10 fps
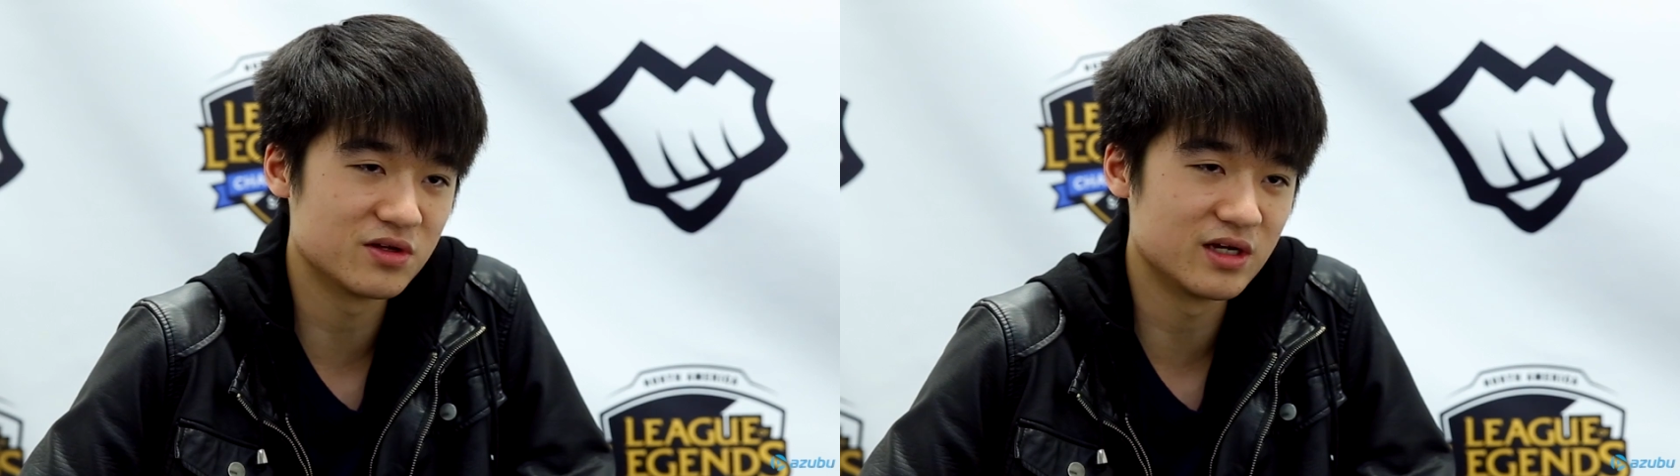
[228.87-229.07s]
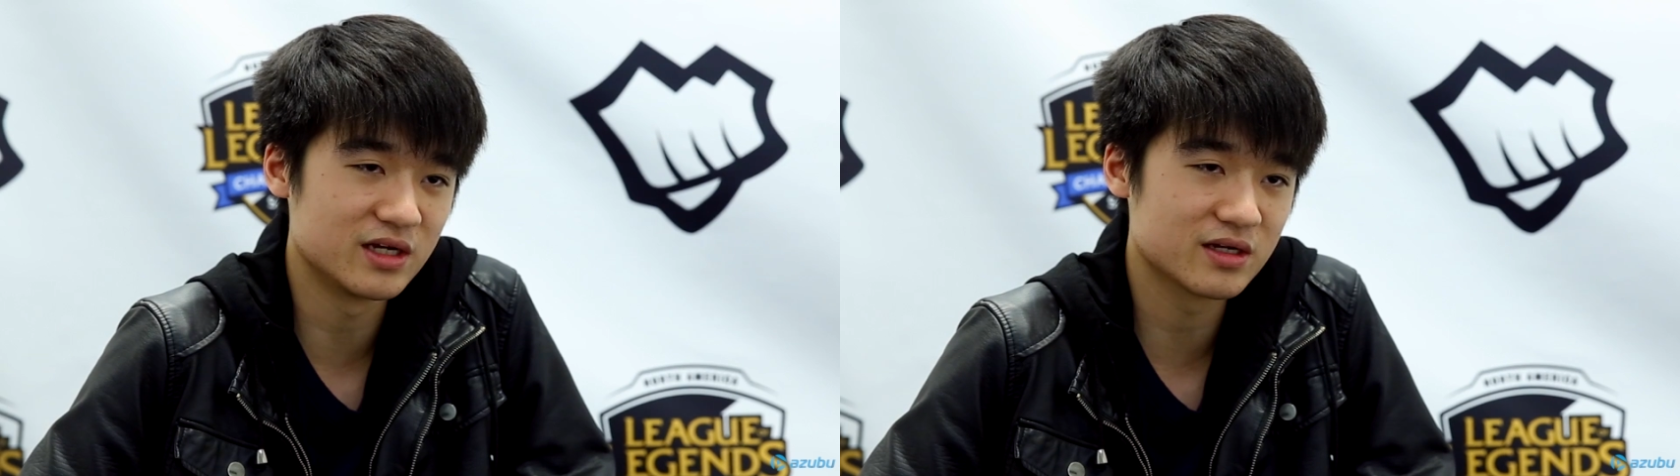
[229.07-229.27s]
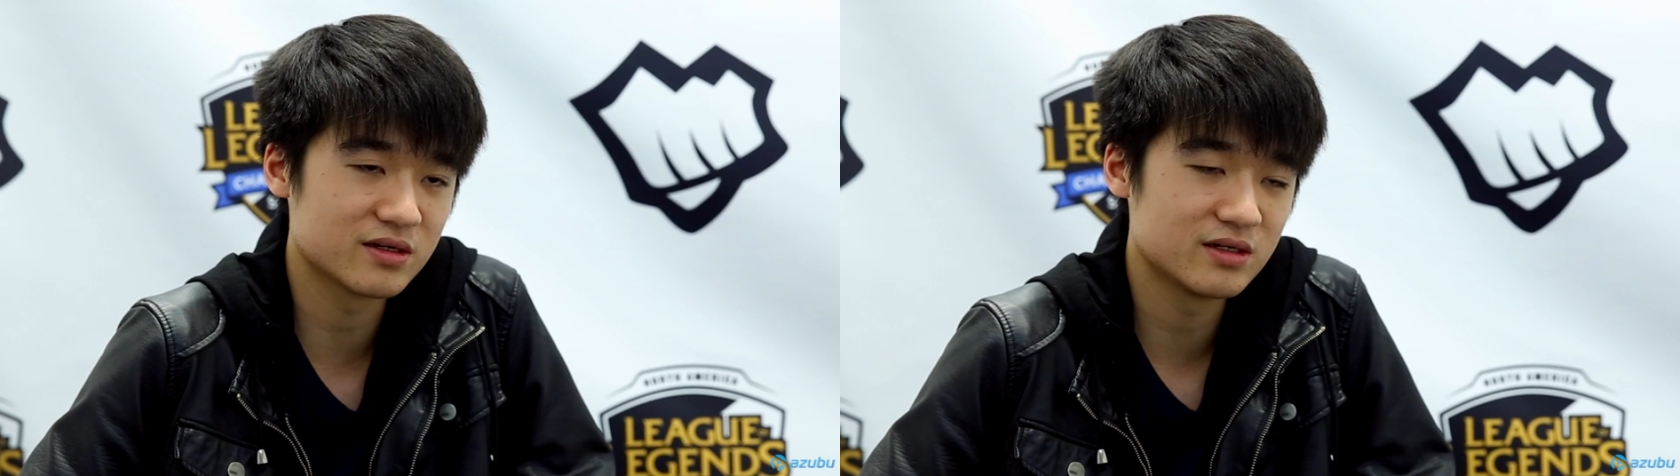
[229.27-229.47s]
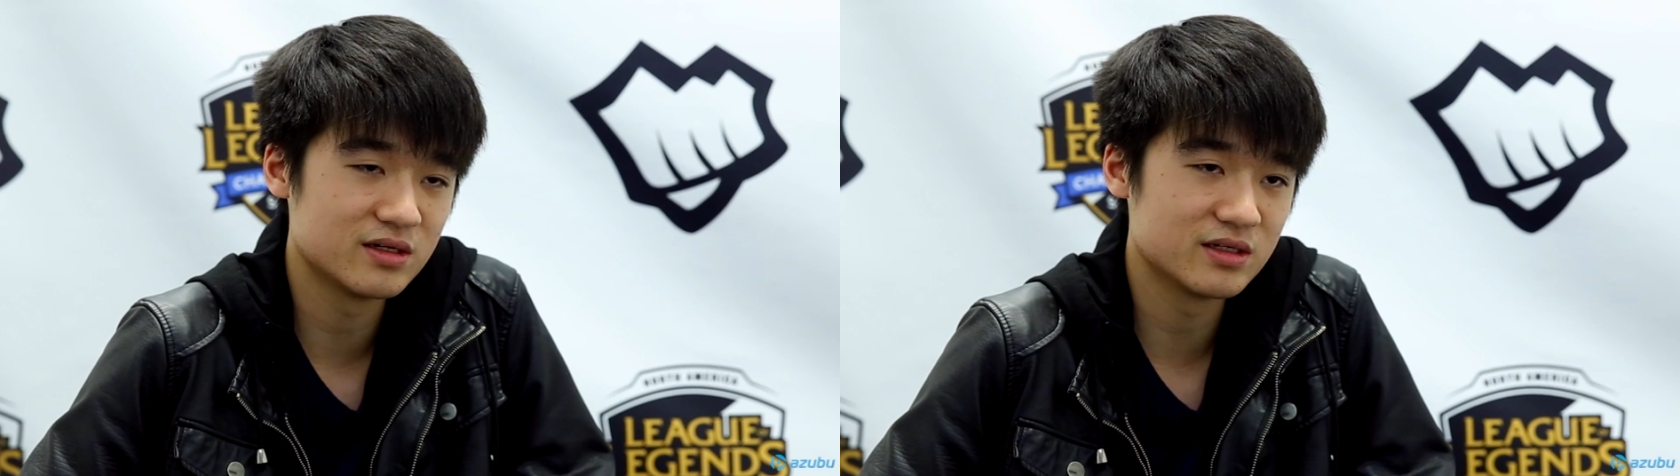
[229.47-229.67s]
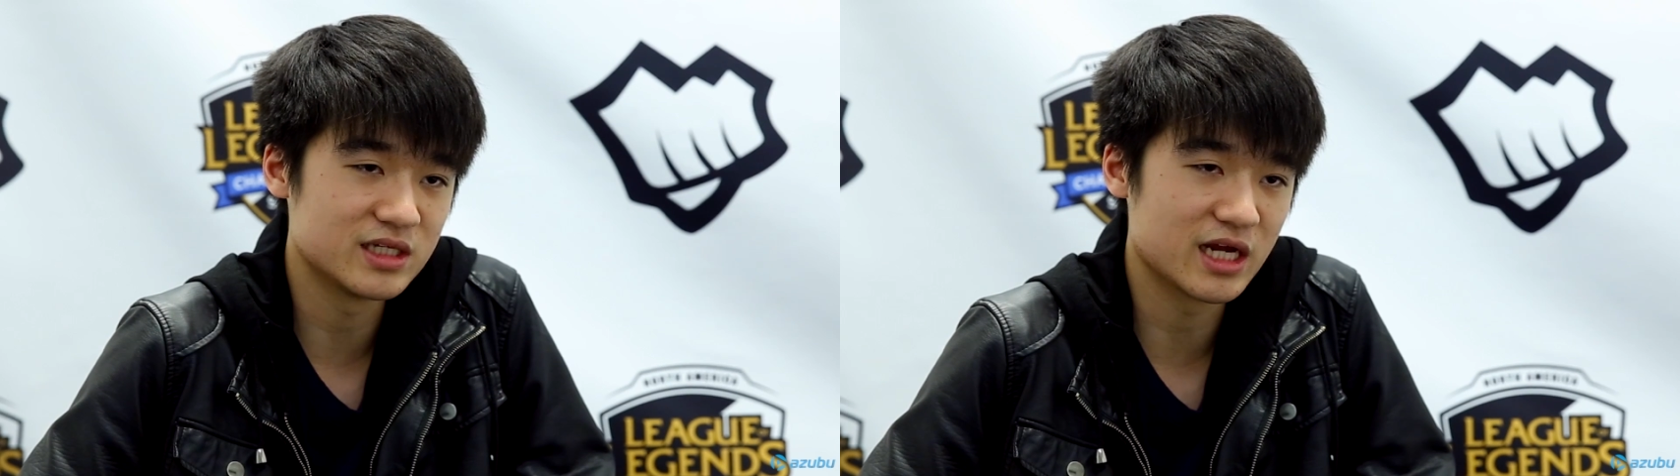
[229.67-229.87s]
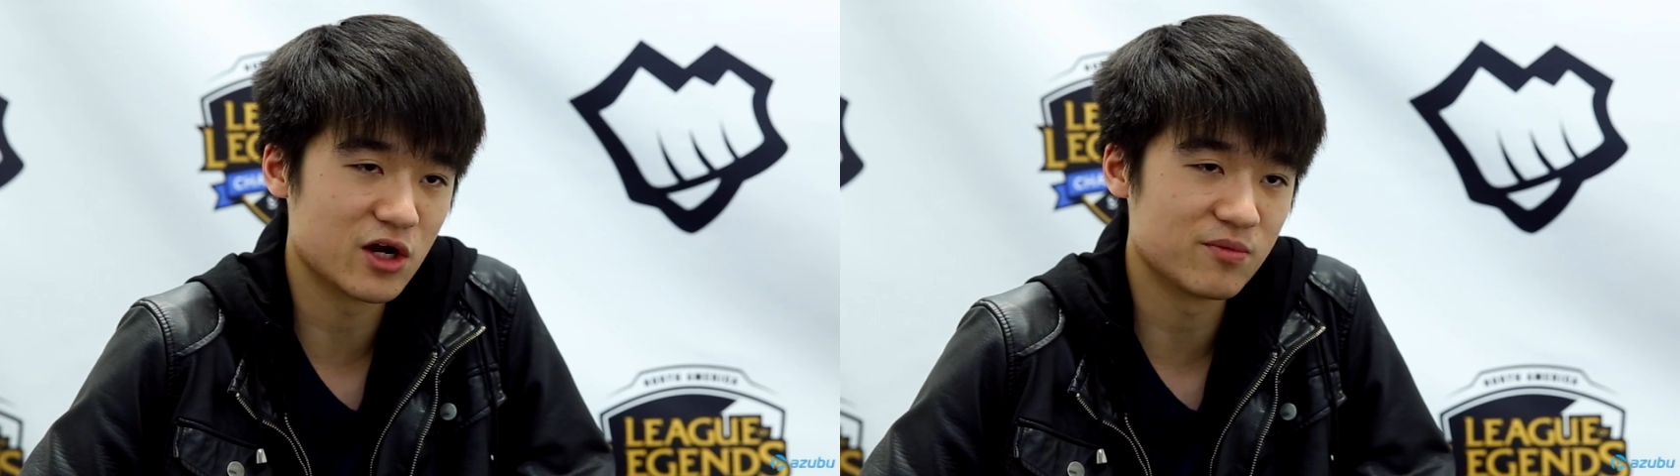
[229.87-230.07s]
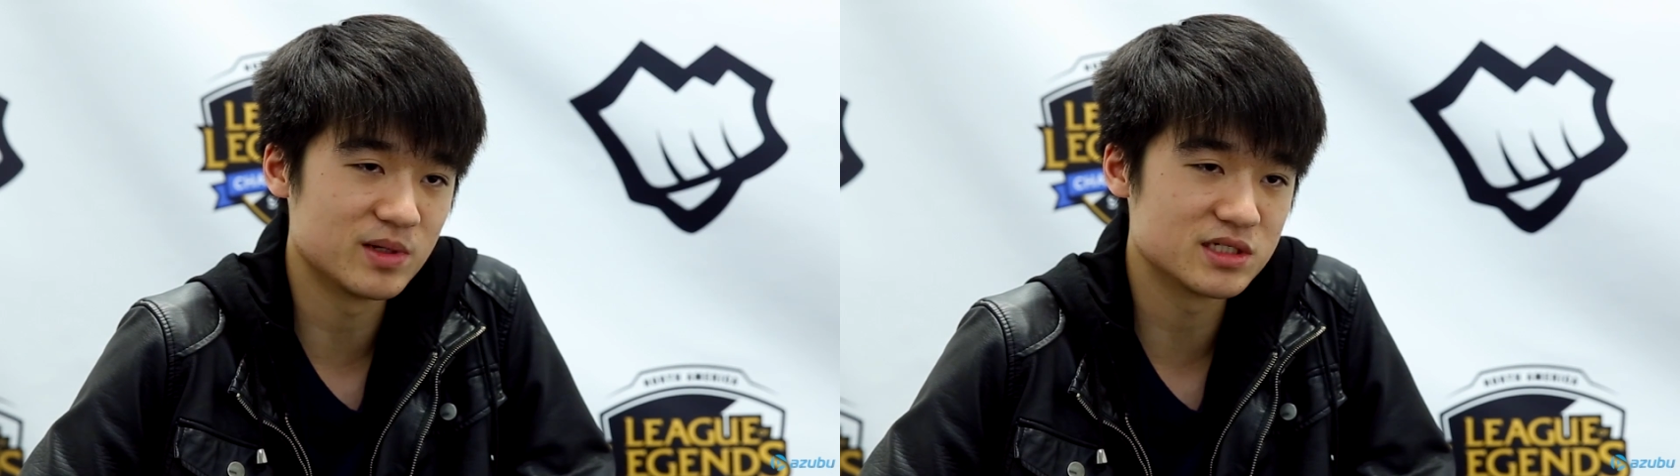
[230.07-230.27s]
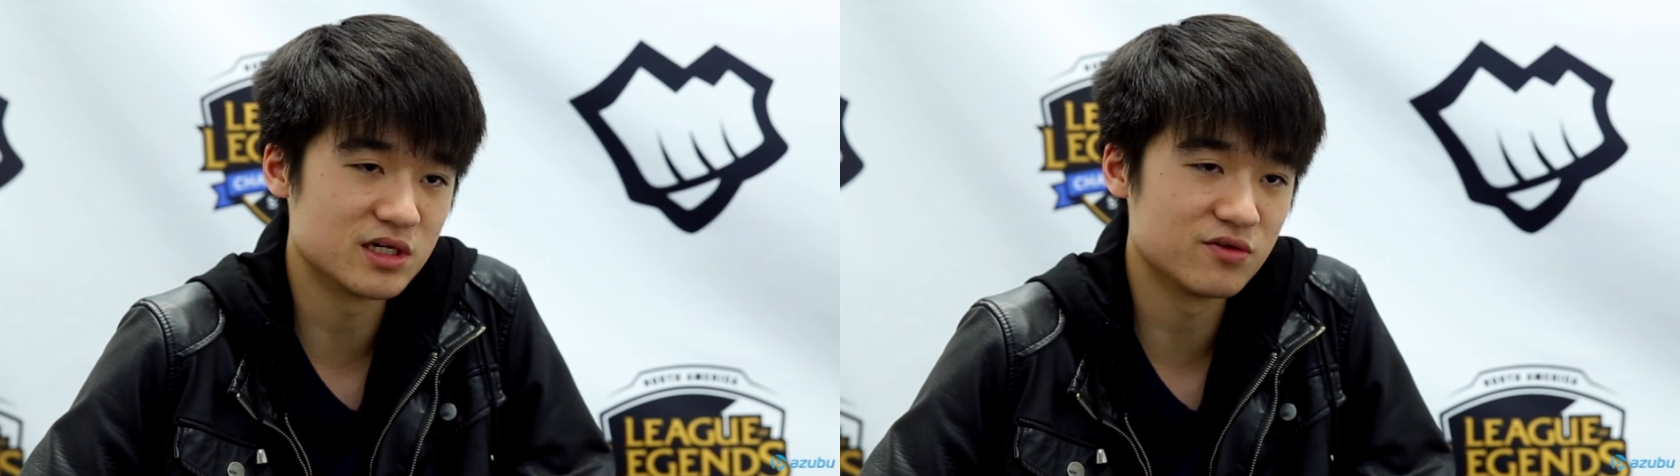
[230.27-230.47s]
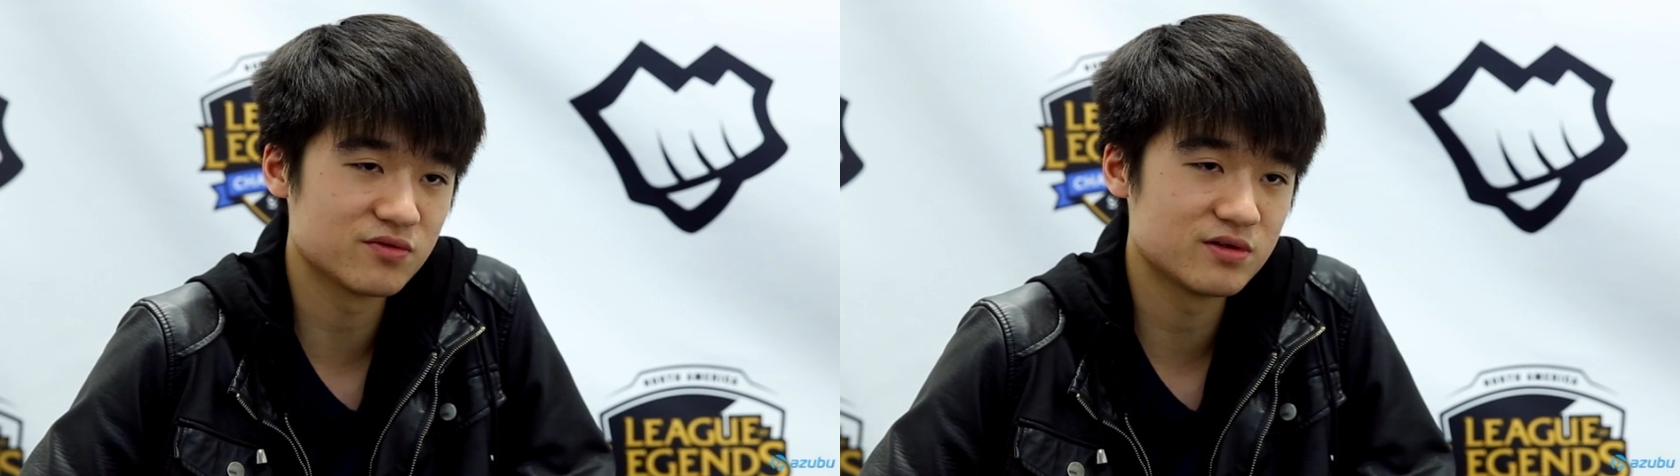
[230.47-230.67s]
like take care of myself.